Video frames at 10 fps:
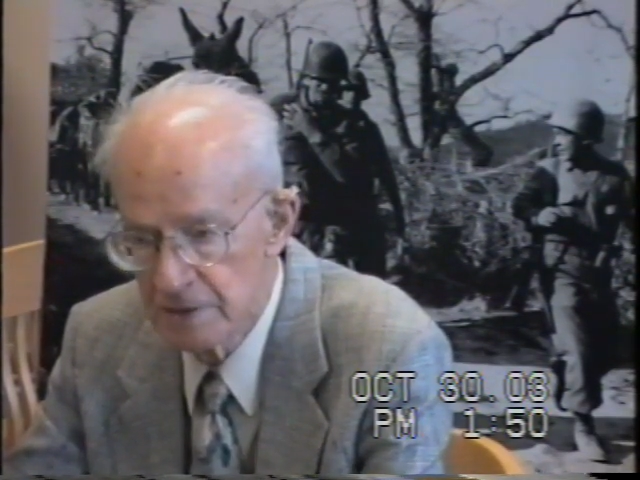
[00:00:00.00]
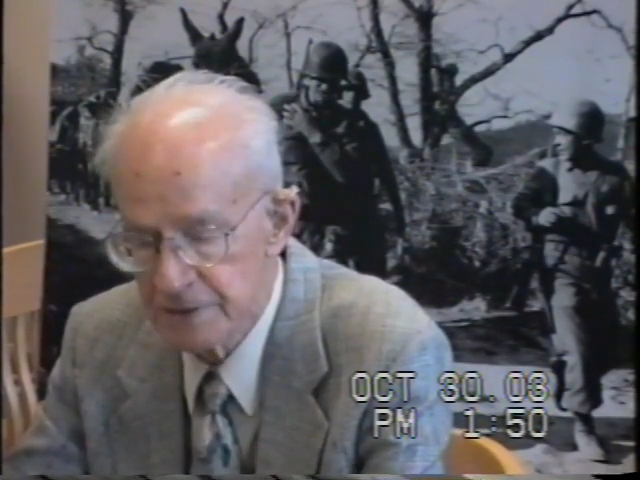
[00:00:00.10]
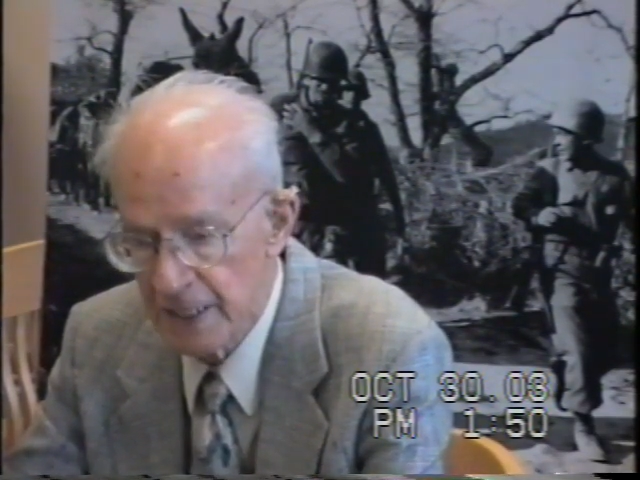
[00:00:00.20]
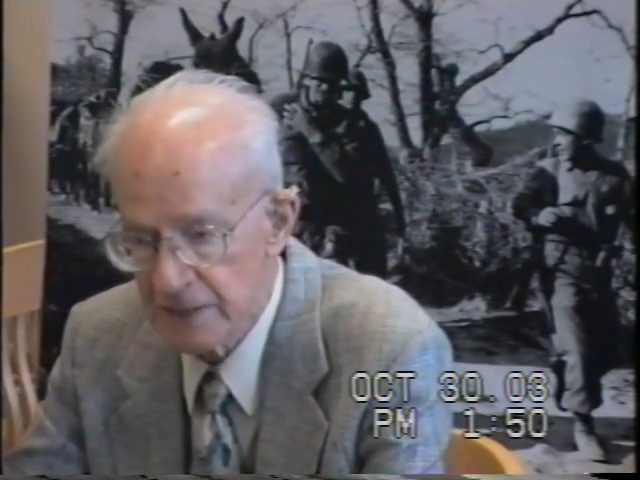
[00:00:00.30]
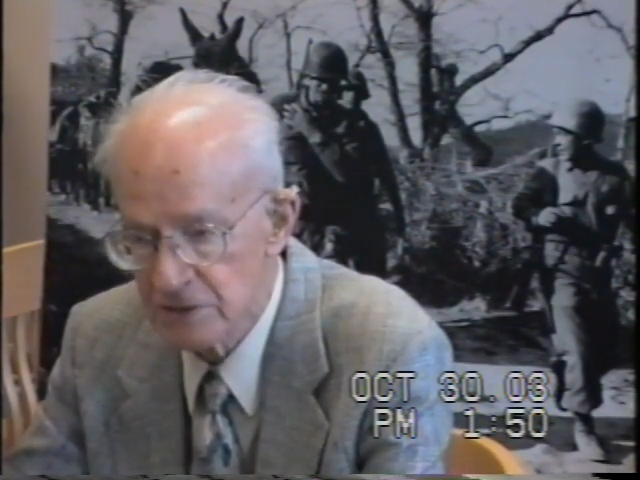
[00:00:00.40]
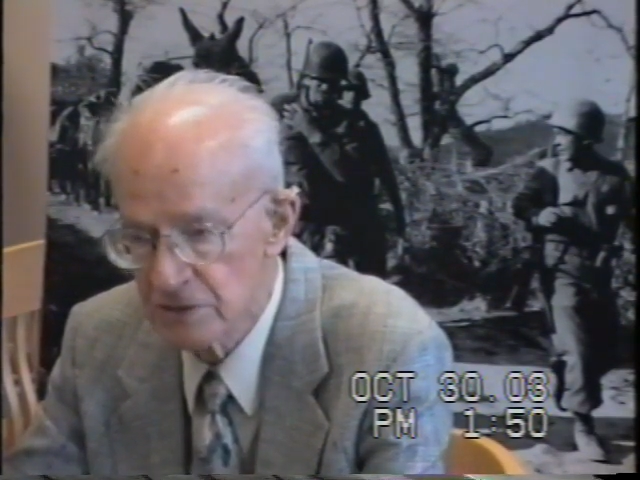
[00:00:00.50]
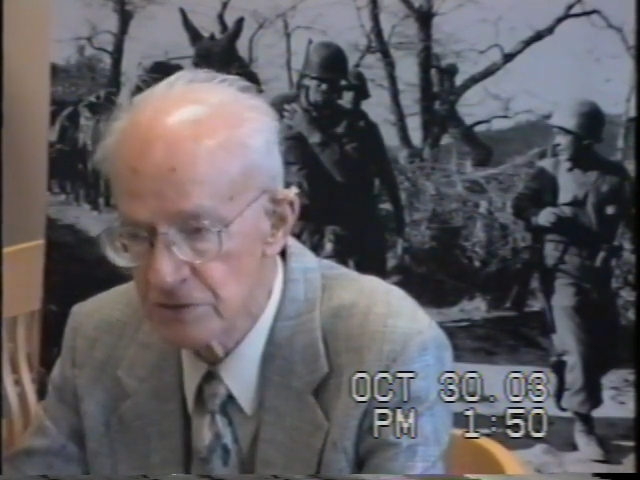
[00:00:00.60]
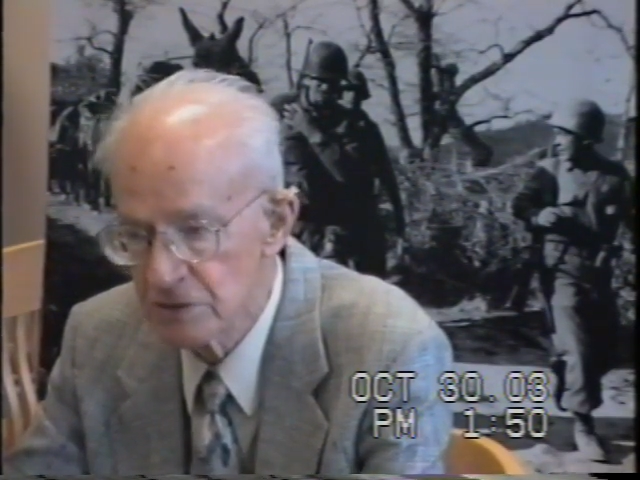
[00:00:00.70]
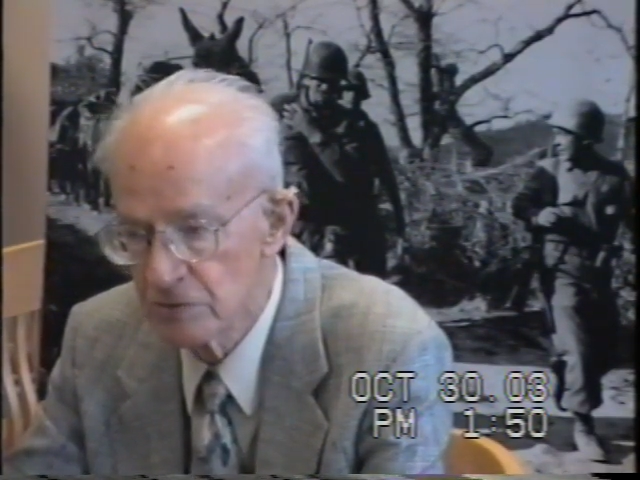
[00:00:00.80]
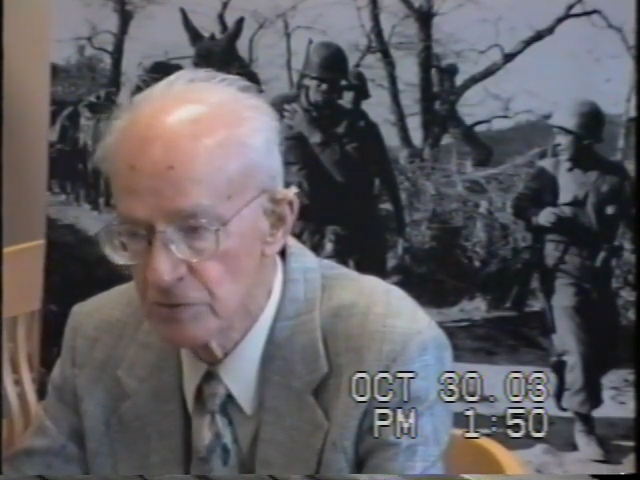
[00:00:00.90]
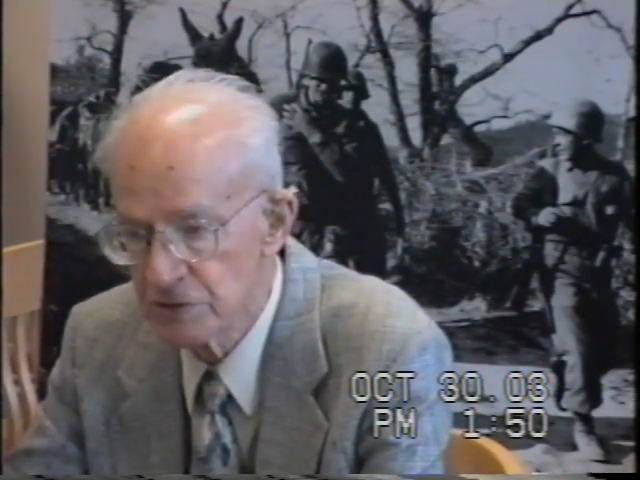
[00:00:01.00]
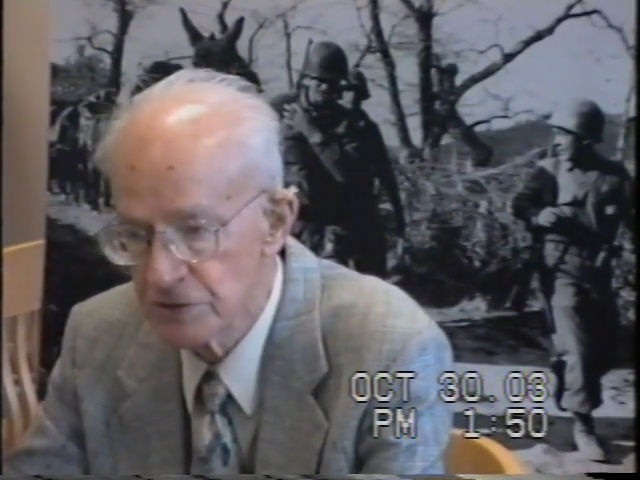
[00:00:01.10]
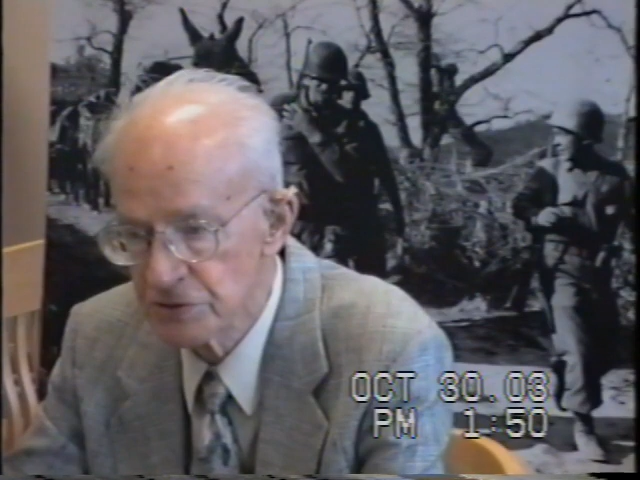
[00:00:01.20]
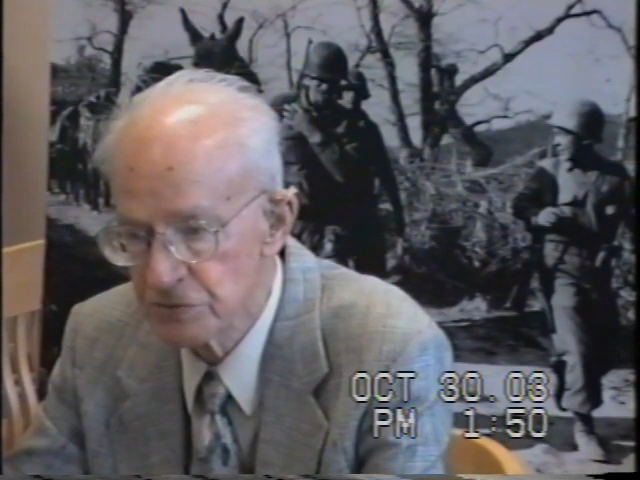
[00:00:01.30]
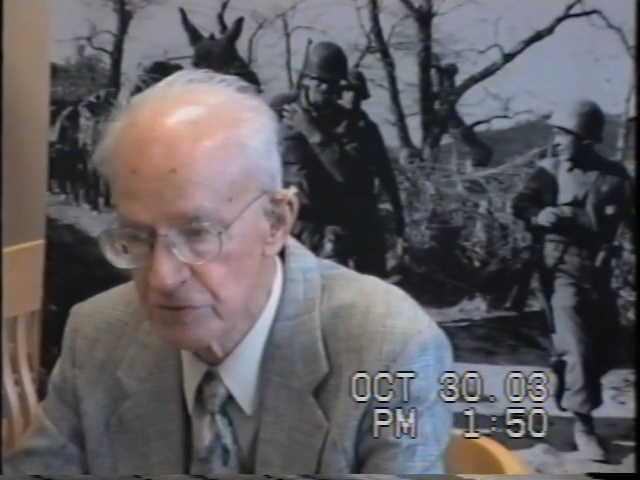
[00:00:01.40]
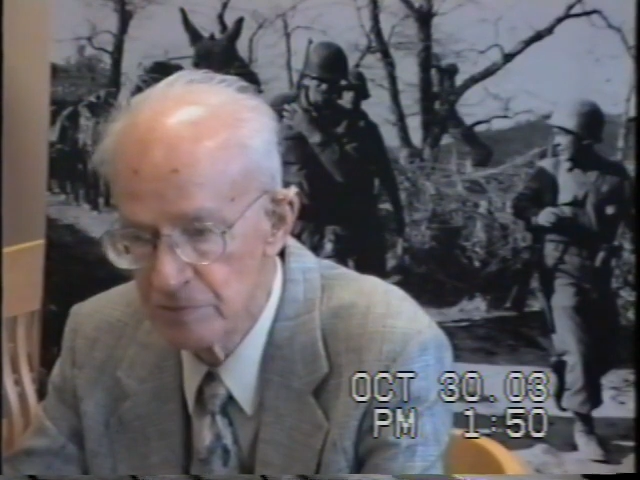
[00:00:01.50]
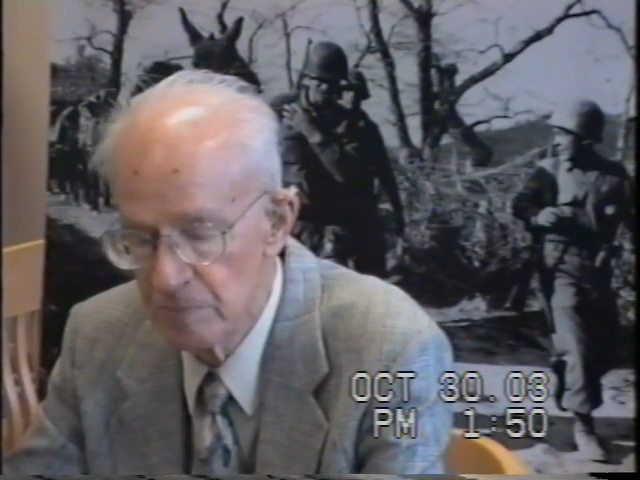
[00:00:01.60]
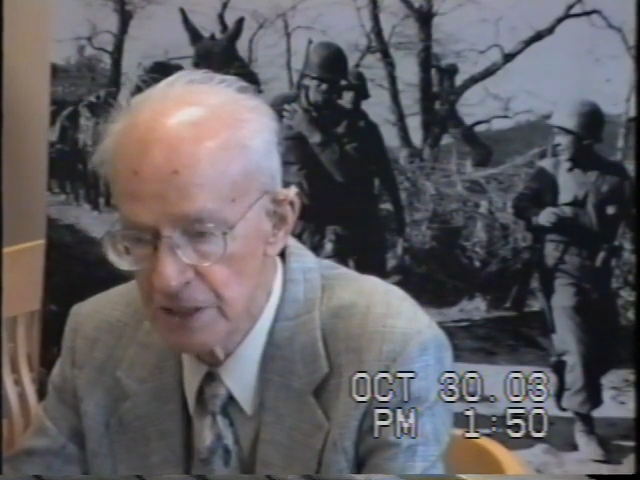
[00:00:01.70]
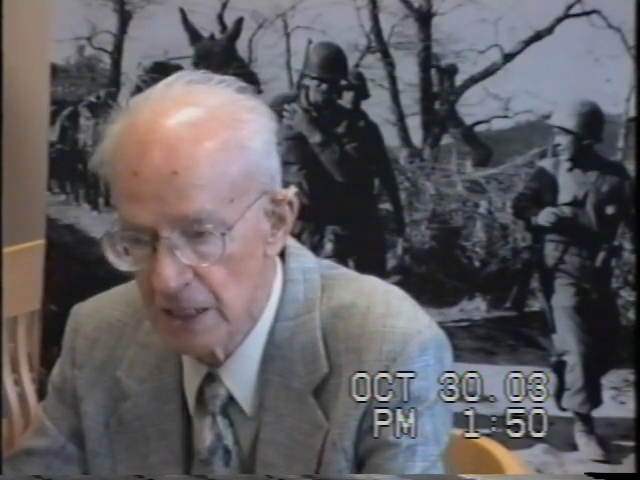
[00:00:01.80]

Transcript: Texas, it was extremely